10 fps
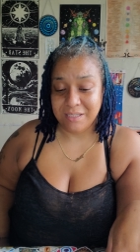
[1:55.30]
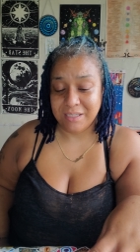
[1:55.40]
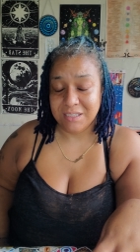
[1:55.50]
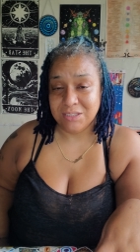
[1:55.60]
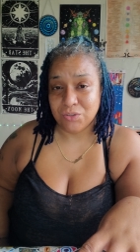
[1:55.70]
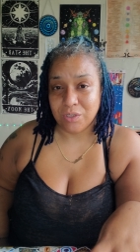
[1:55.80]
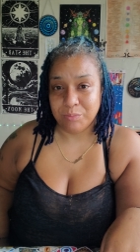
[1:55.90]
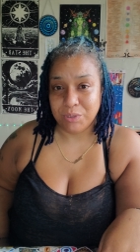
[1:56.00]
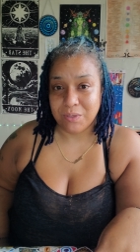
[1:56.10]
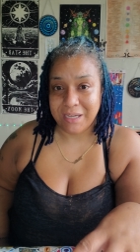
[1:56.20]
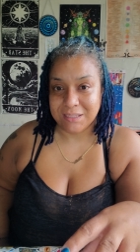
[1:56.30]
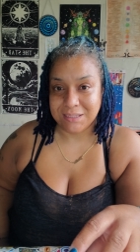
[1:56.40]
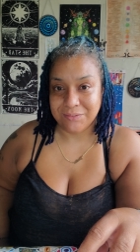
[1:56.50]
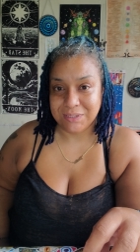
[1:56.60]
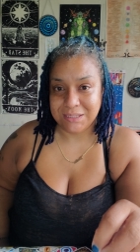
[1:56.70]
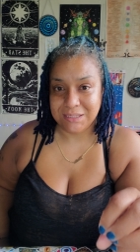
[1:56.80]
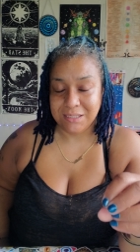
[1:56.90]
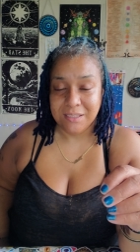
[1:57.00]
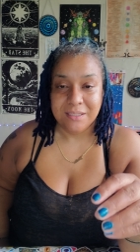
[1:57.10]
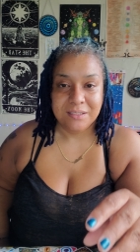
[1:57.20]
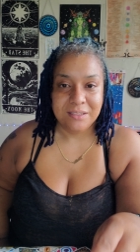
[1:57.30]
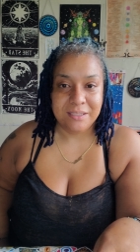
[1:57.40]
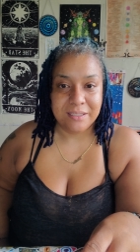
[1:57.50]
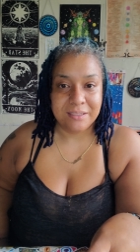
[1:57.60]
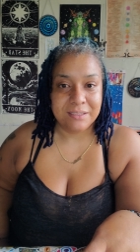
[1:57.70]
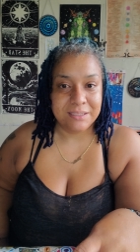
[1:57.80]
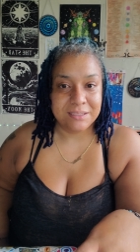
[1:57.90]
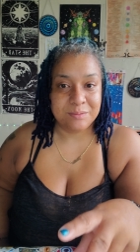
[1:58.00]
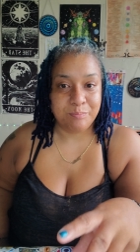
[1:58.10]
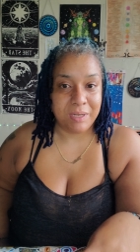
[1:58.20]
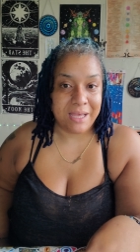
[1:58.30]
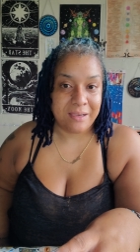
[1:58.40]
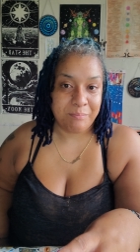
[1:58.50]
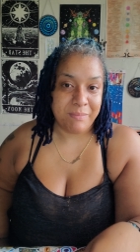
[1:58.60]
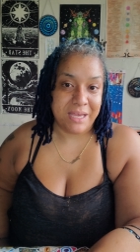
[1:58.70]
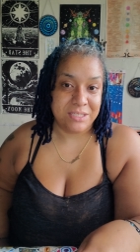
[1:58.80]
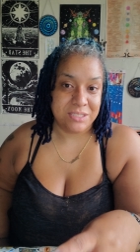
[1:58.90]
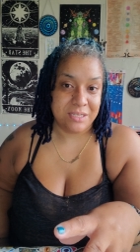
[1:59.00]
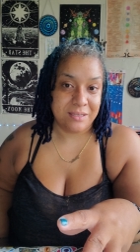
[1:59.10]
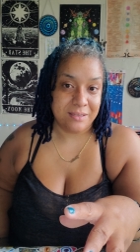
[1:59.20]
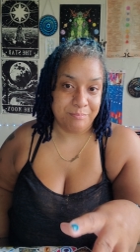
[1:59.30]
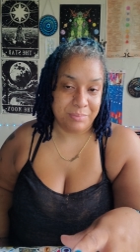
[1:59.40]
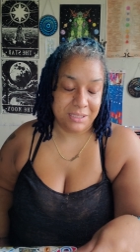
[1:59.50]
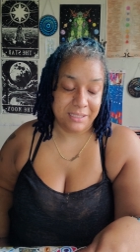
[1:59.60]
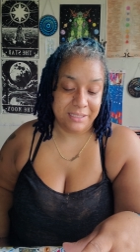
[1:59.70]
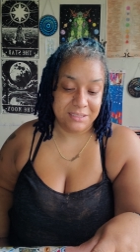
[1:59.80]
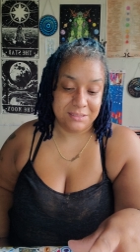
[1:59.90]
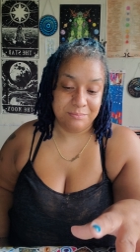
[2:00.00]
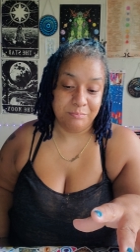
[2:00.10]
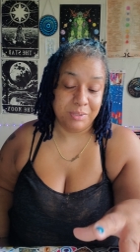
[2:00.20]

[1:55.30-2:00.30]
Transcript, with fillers: there is criminal activity, there is black magic in place.